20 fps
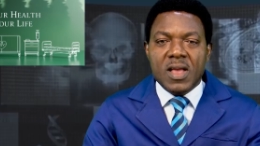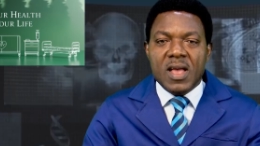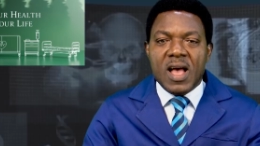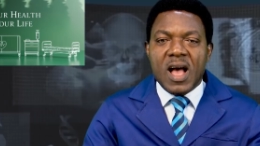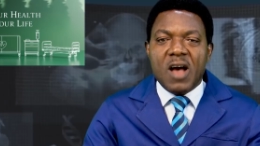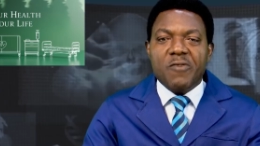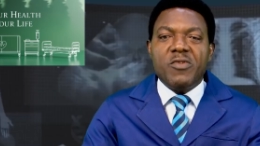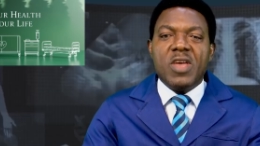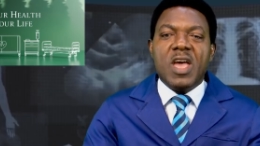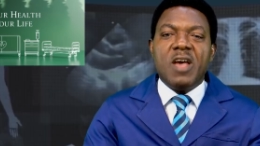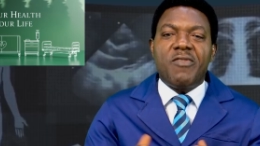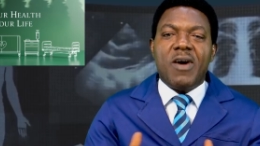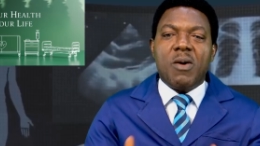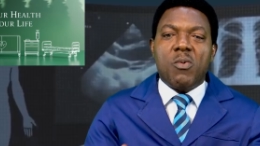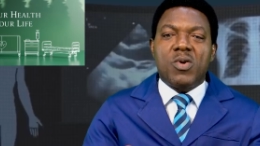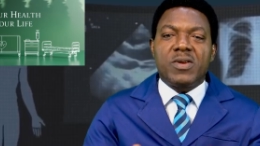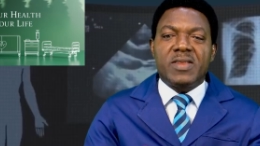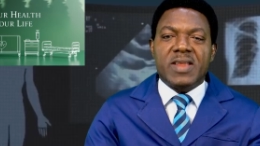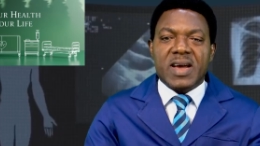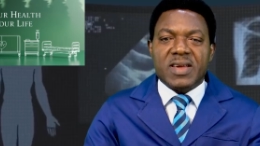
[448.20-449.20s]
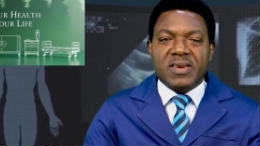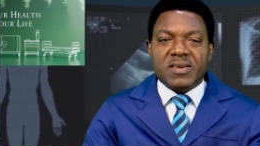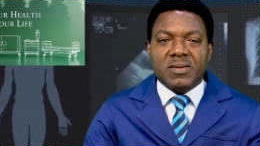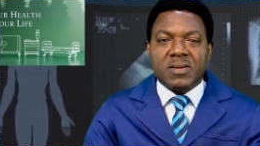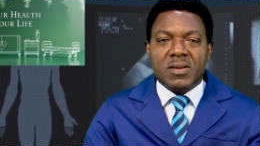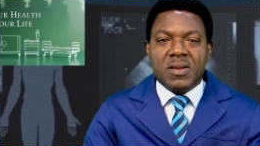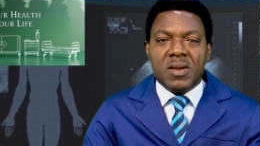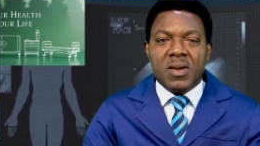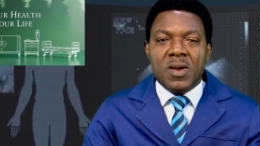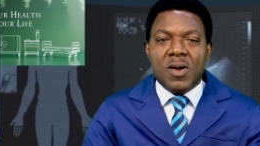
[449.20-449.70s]
Have you ever wondered
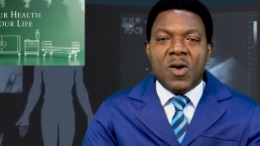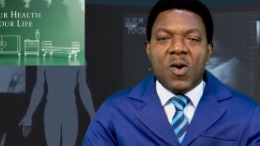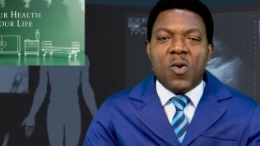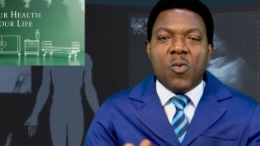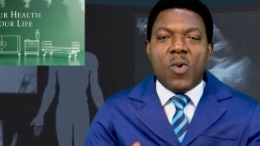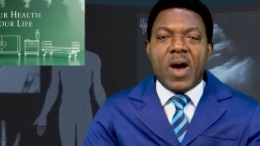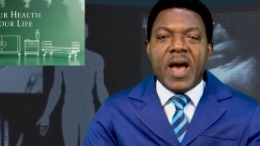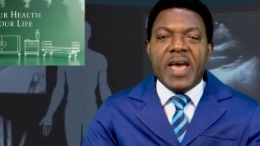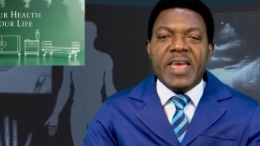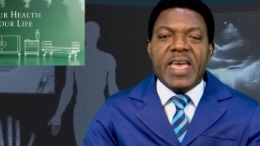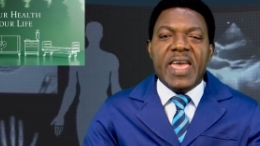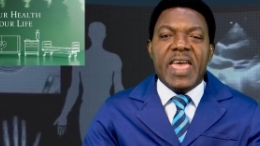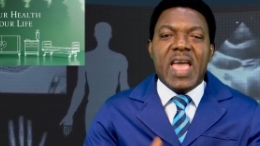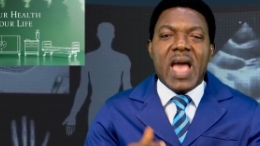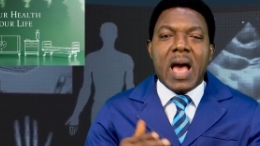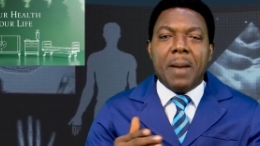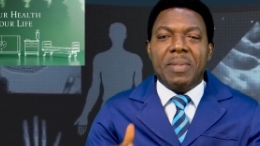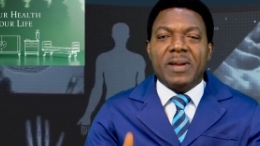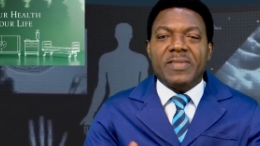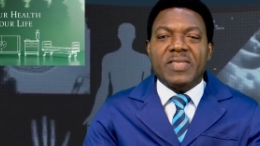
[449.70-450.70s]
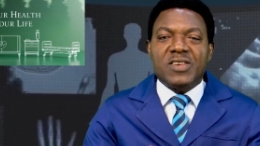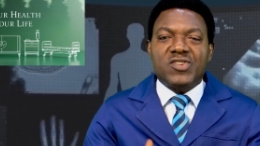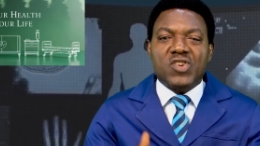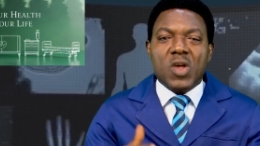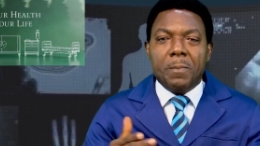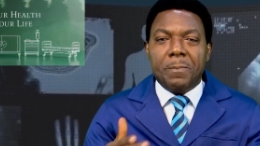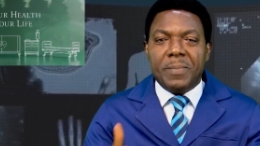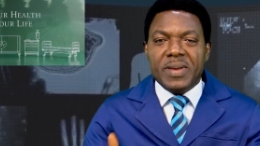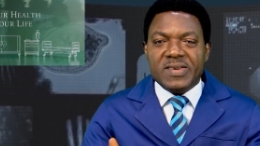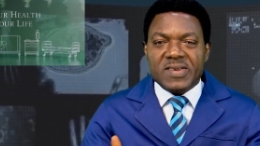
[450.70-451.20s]
why a
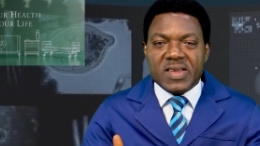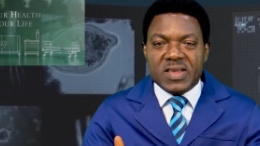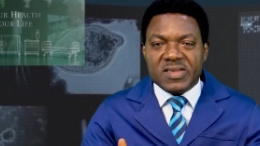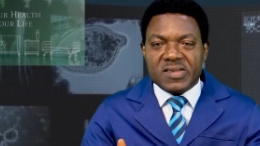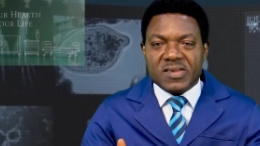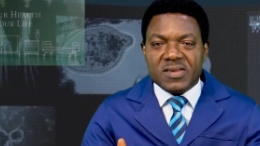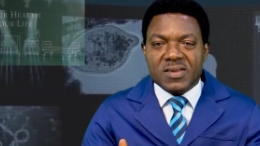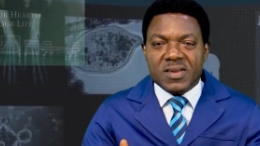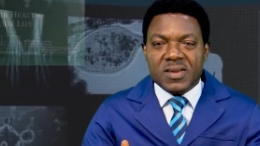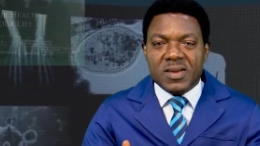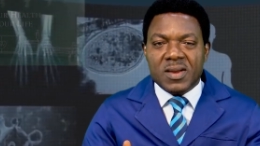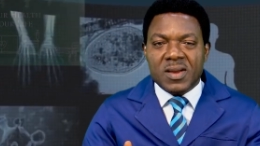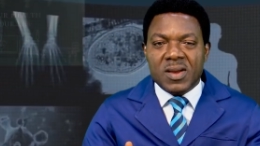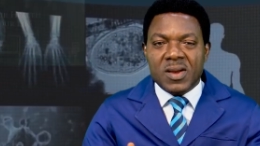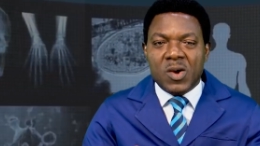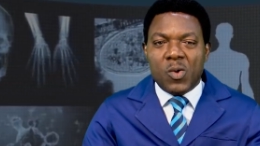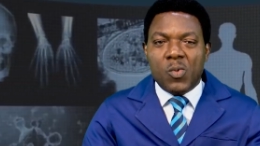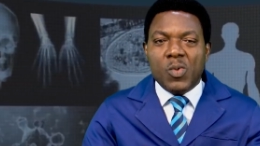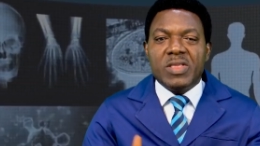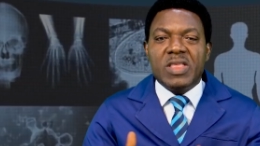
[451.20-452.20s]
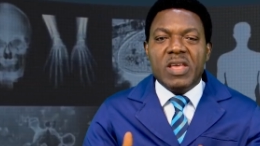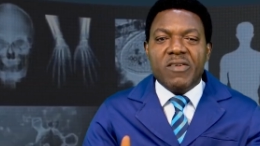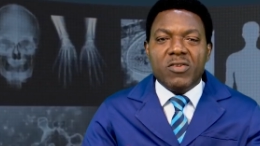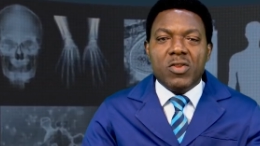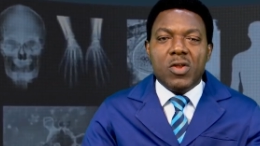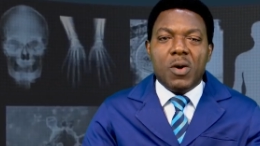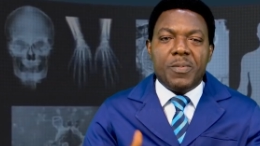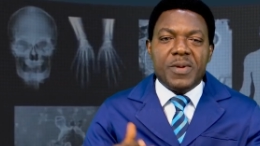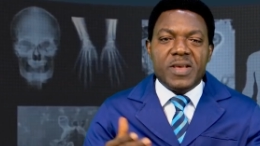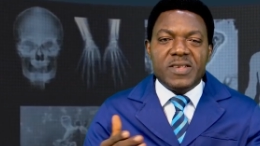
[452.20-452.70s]
hypertension patient will
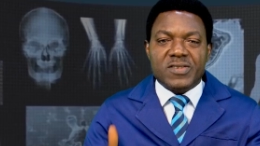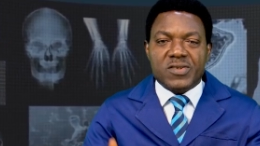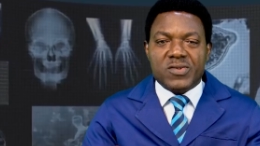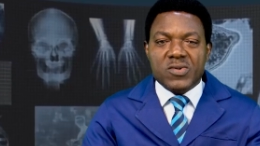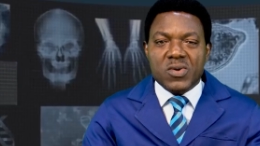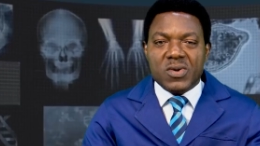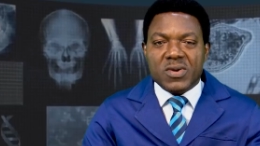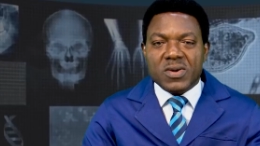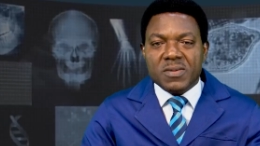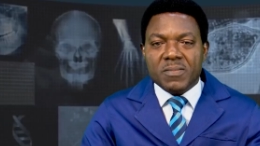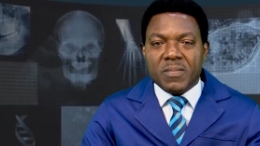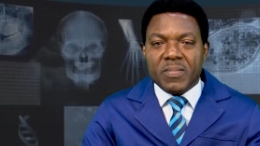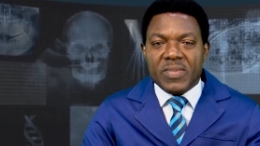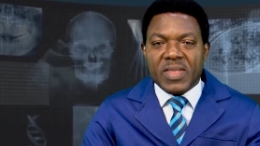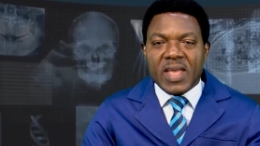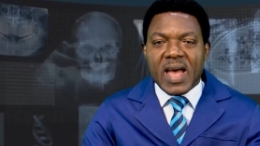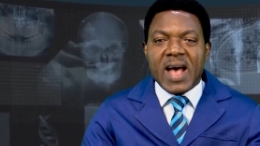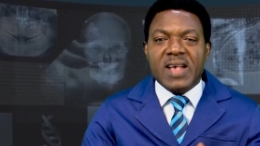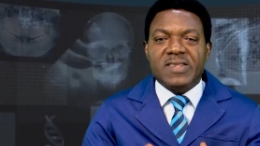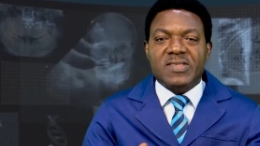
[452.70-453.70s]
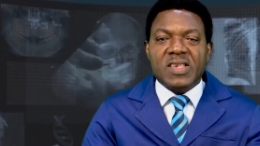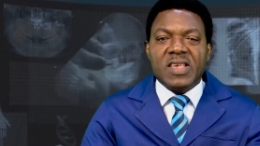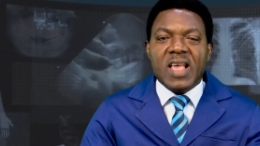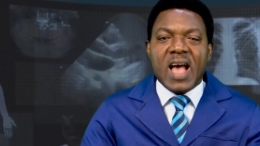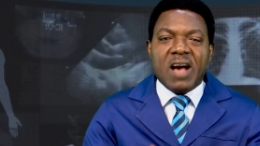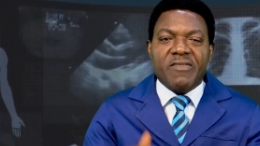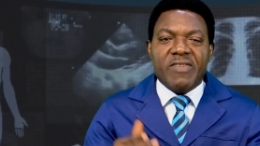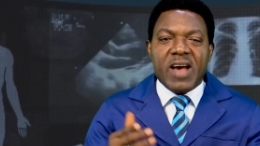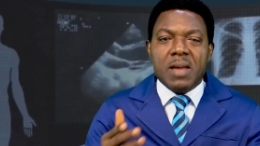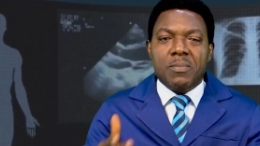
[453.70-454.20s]
develop a stroke and still
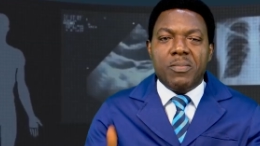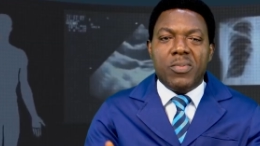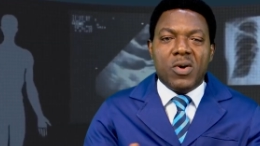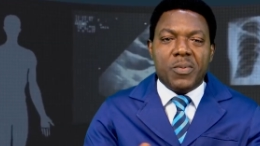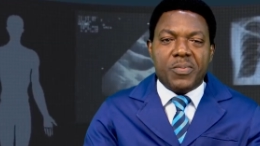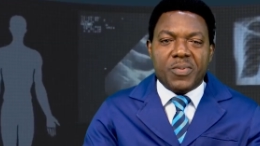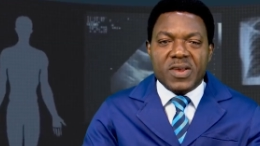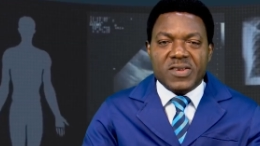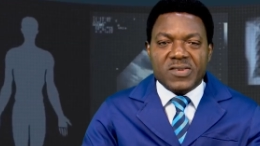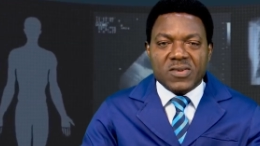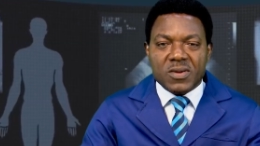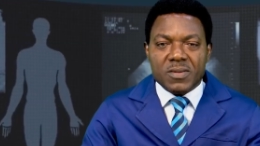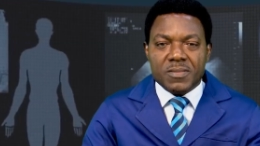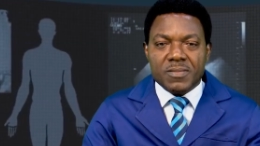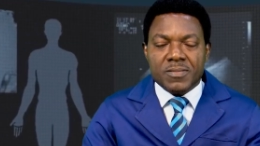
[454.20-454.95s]
have high blood pressure?